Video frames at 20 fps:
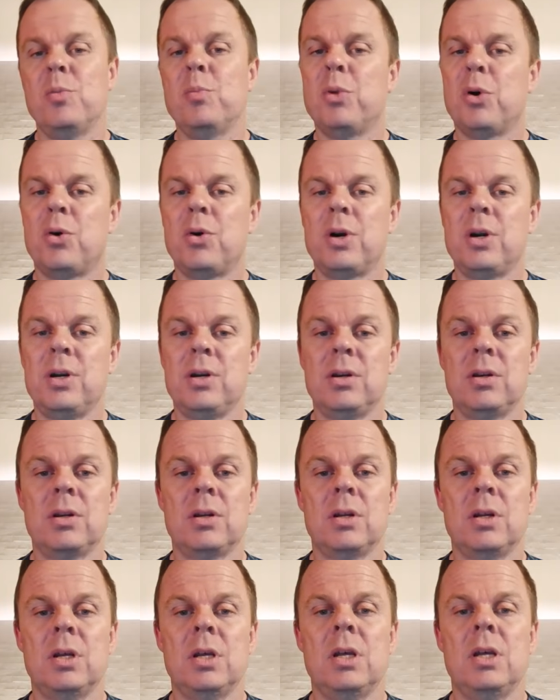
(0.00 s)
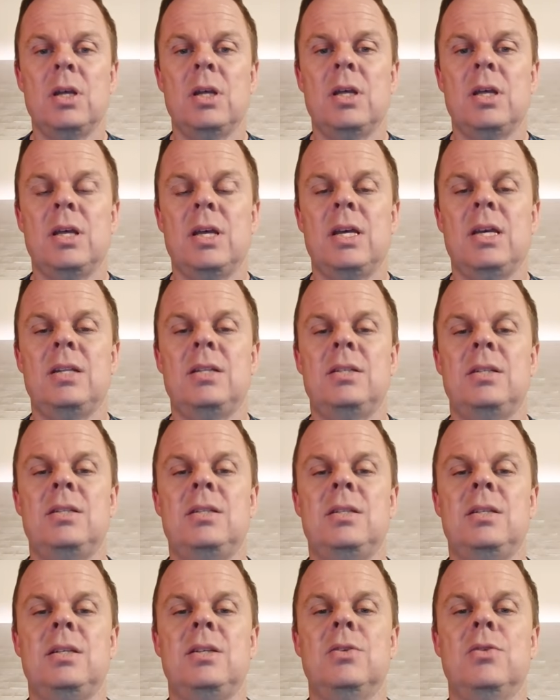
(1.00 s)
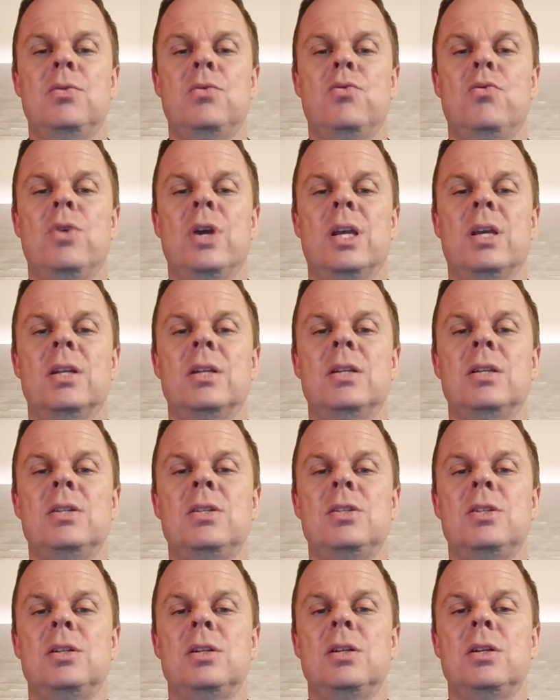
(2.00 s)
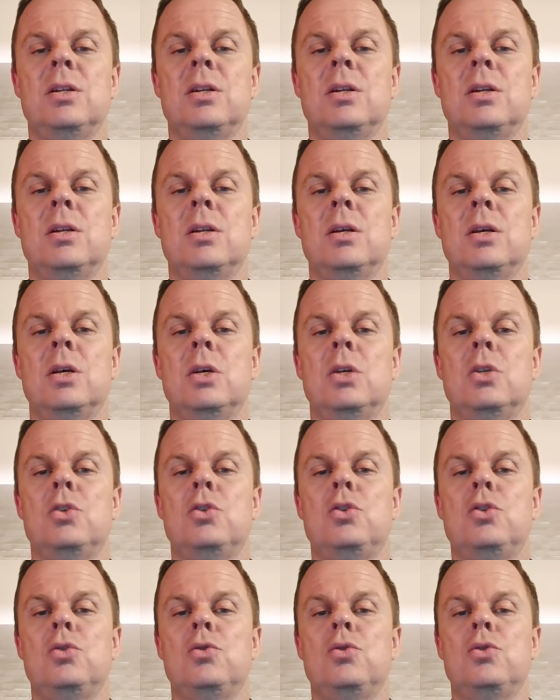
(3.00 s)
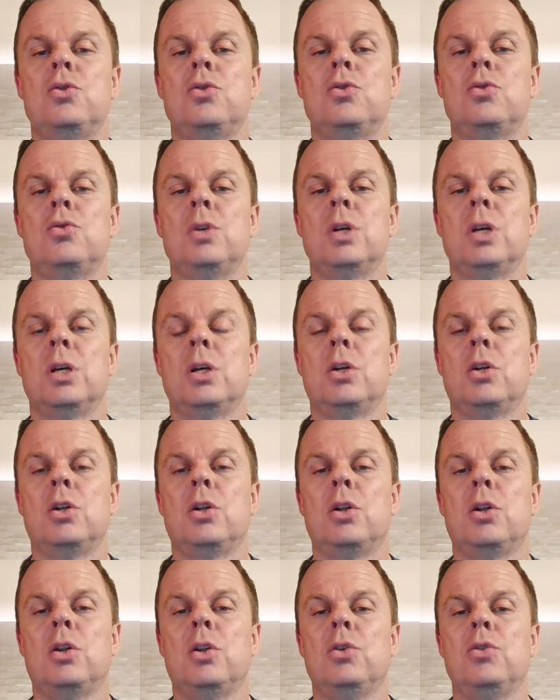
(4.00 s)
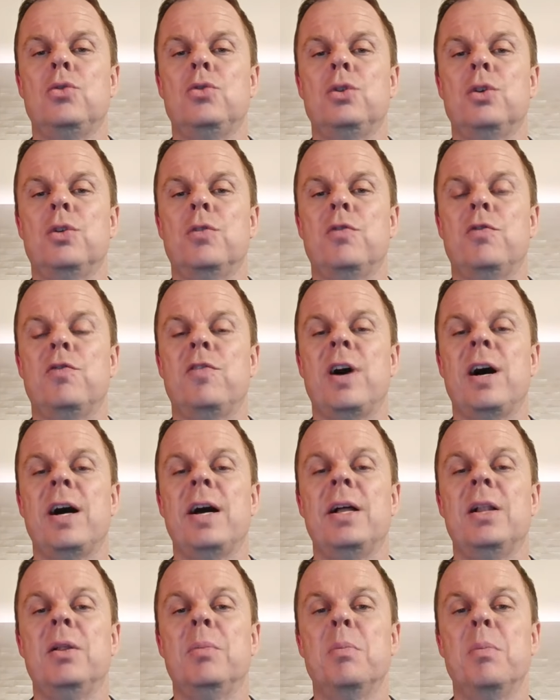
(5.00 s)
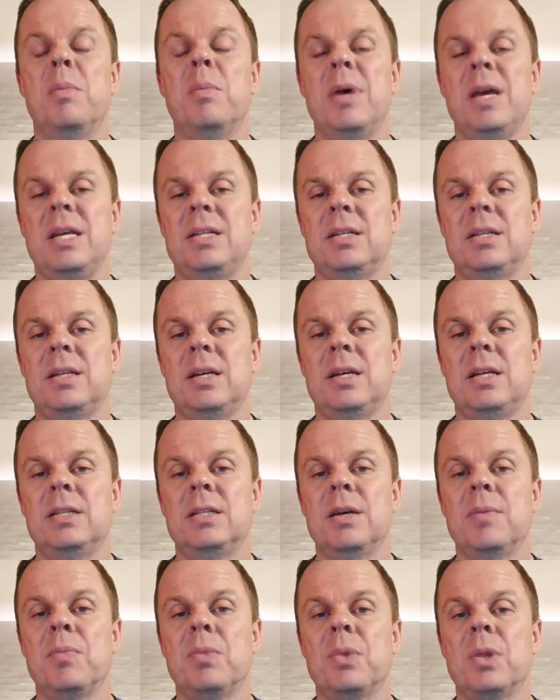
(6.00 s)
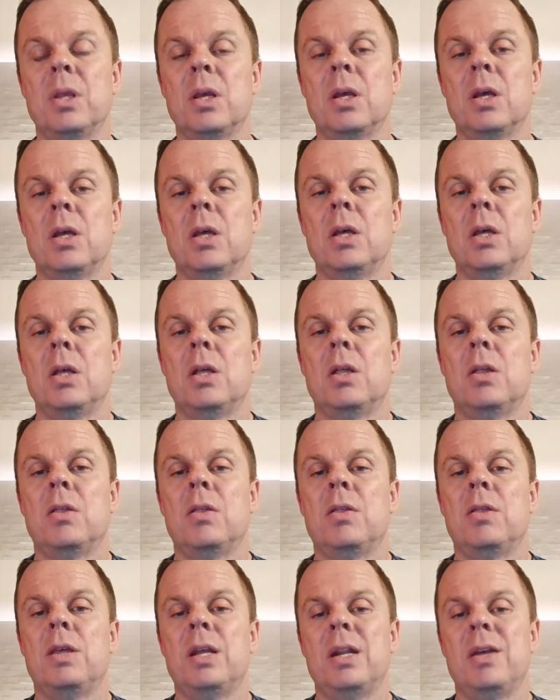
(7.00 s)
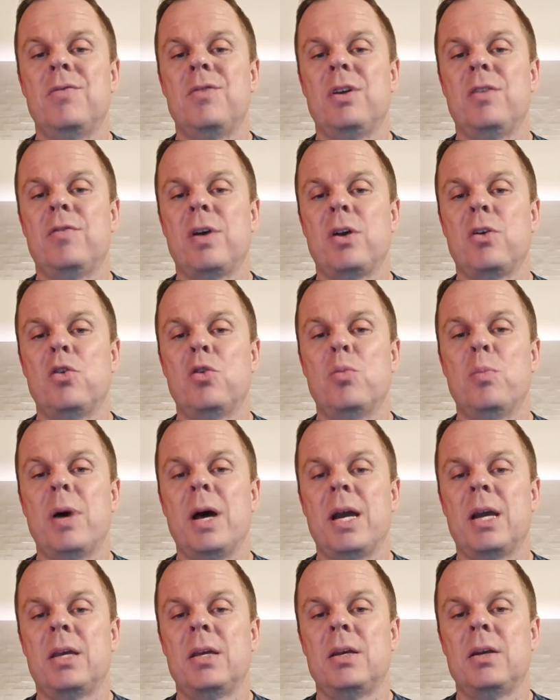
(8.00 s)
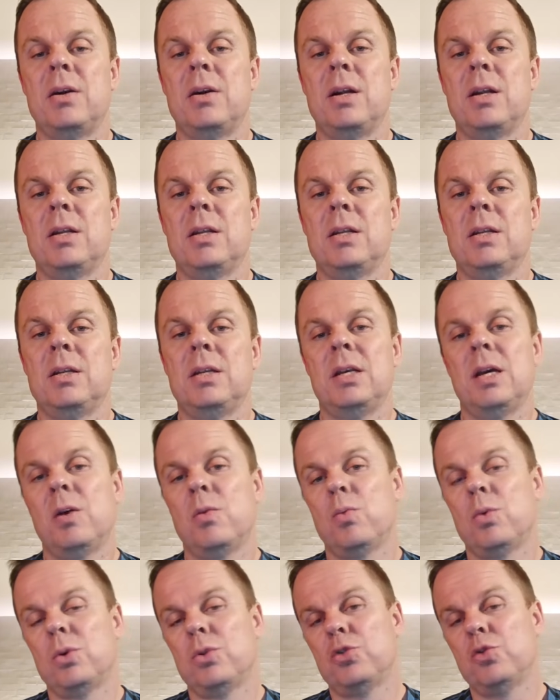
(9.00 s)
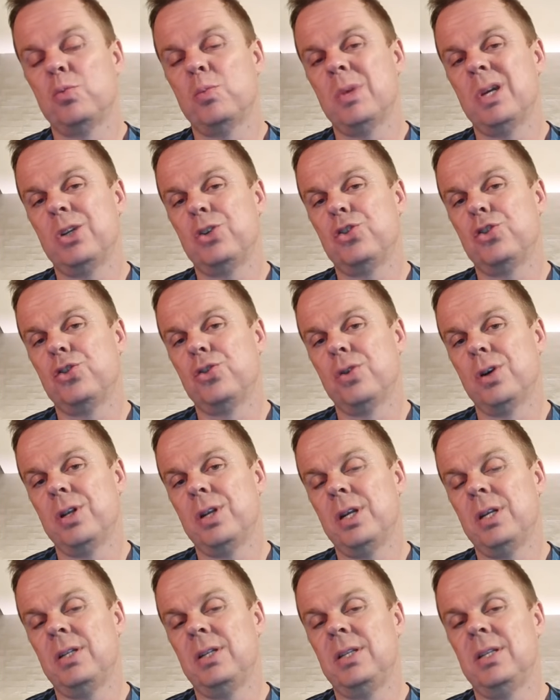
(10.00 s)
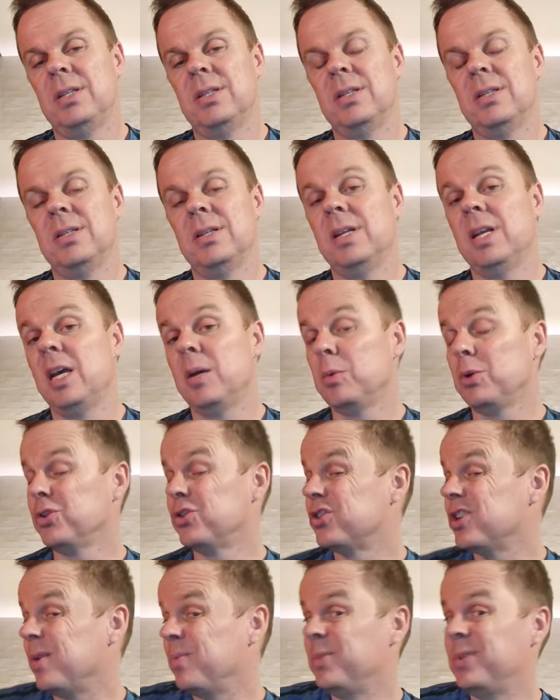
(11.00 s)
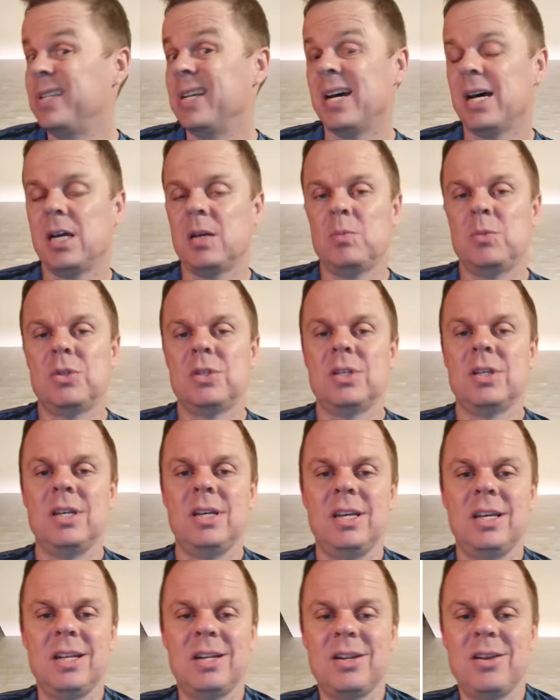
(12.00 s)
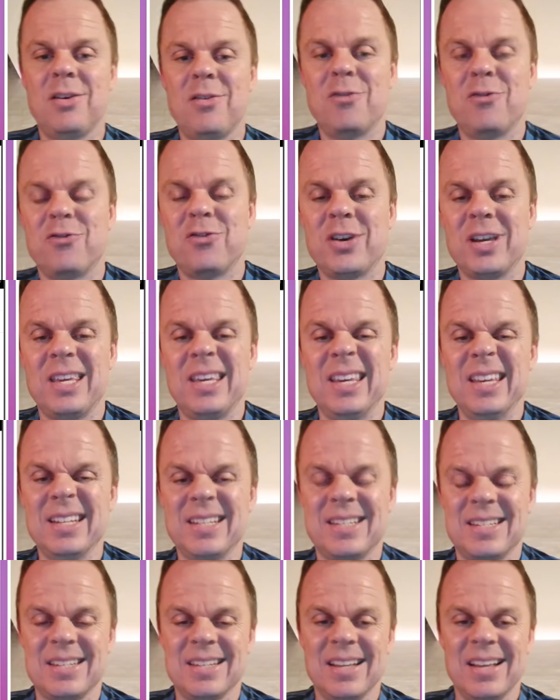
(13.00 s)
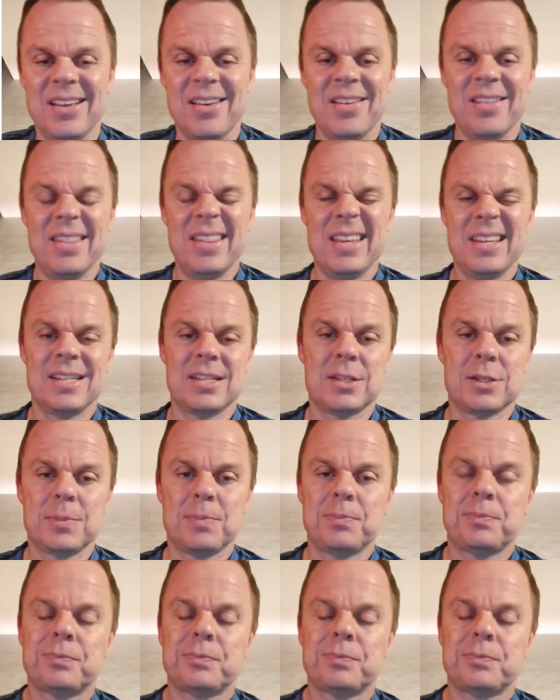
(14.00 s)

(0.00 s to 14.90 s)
important, entity recognition, choose to include file metadata. Then if I go back here and in here, I want to make sure that this is enabled. Sometimes it forgets this.